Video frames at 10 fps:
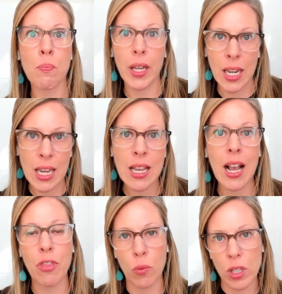budding
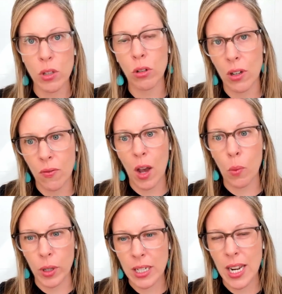at the result of that
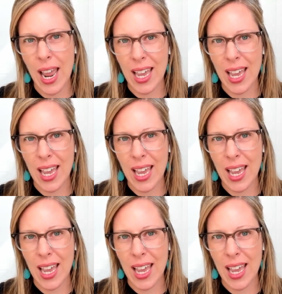one day.